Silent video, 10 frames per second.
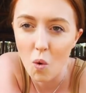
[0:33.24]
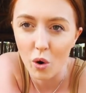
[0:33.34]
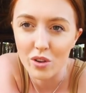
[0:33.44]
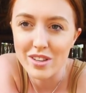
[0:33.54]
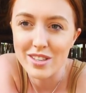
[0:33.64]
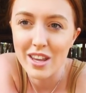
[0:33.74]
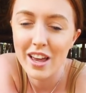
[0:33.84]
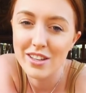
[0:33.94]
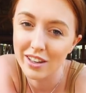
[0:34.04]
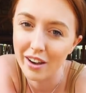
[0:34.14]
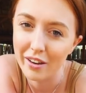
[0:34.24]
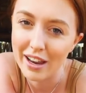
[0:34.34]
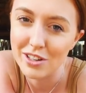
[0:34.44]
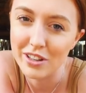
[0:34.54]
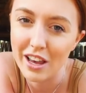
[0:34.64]
was to go
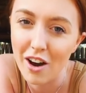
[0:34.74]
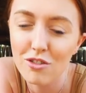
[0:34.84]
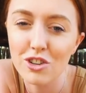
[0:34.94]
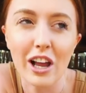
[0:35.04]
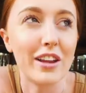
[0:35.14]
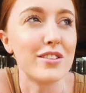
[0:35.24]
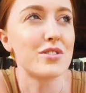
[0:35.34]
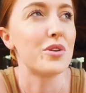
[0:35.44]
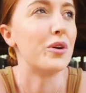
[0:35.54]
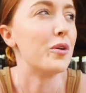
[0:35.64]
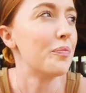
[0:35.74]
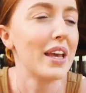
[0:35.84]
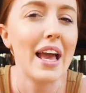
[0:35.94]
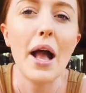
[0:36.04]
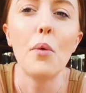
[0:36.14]
and do the 100 Islands tour.
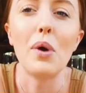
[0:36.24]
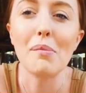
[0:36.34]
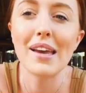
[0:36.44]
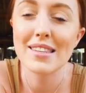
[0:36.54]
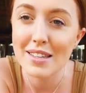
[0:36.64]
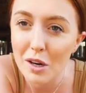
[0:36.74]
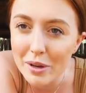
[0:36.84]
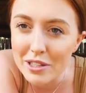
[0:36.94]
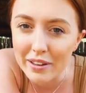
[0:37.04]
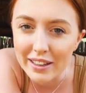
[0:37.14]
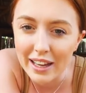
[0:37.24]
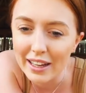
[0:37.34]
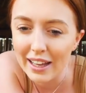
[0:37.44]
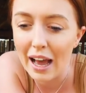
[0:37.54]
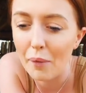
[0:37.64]
We may still be doing
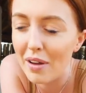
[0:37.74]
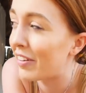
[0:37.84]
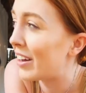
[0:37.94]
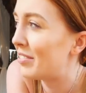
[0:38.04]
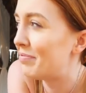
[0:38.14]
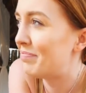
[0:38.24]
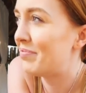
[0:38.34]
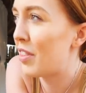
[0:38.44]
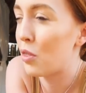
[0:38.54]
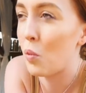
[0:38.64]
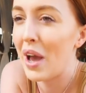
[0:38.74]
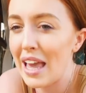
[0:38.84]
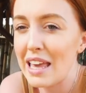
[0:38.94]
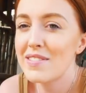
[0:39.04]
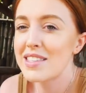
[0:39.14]
that, however, the
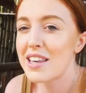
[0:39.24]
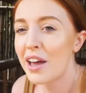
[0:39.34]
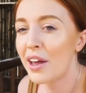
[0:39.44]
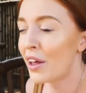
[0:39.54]
waves